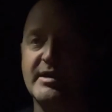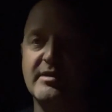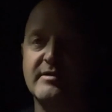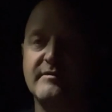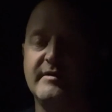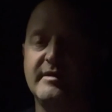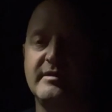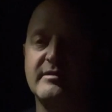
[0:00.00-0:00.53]
a good
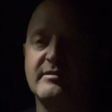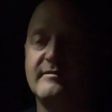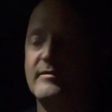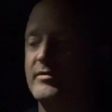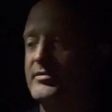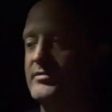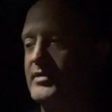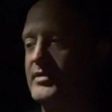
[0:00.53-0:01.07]
video
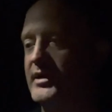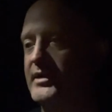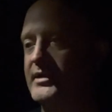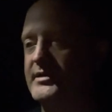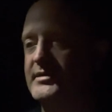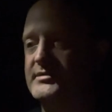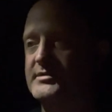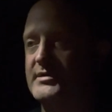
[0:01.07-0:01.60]
for you
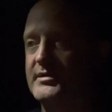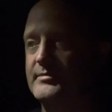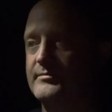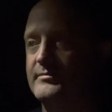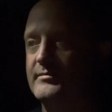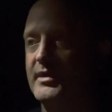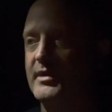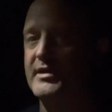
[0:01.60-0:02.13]
guys
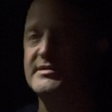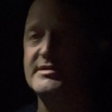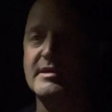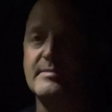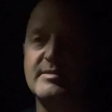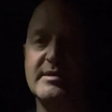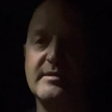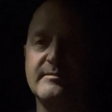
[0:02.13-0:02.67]

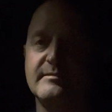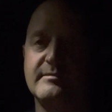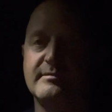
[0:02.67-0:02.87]
ASAP.